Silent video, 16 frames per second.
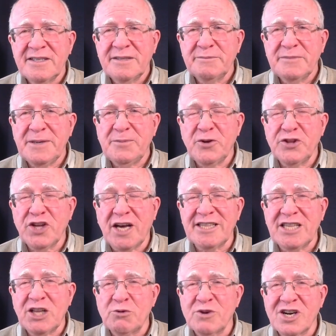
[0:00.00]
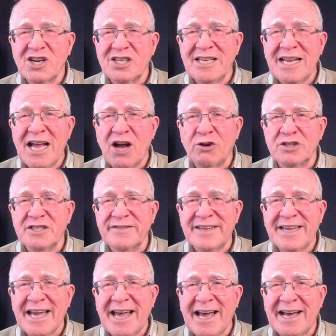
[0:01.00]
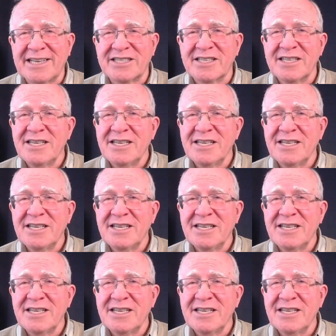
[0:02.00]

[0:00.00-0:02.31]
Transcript: People thought they were clouds of gas.